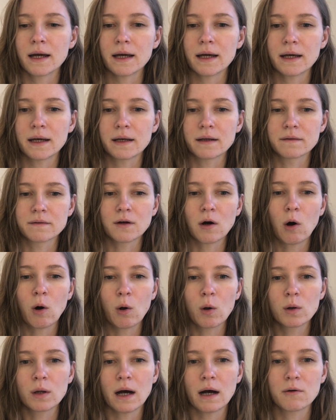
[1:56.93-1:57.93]
and the
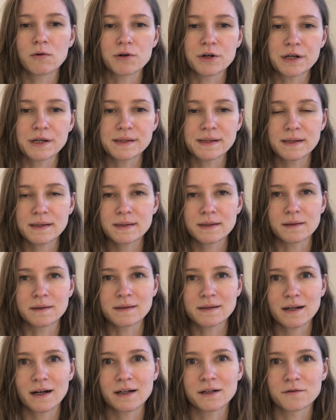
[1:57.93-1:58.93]
whole our existence
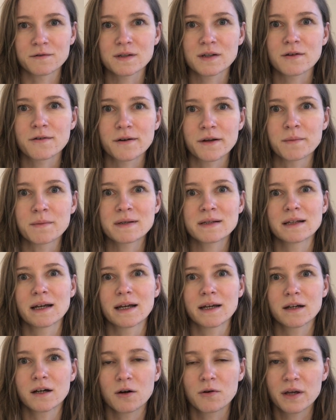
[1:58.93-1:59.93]
kind of screams
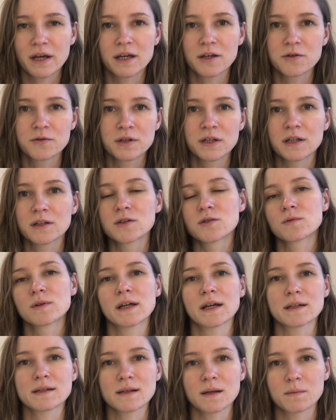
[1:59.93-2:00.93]
like okay you need to
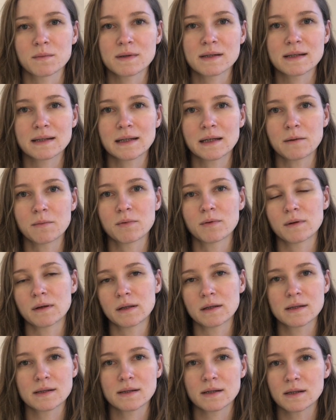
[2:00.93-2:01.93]
get some sleep
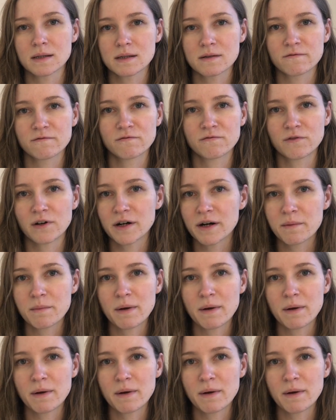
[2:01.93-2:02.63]
it's it's very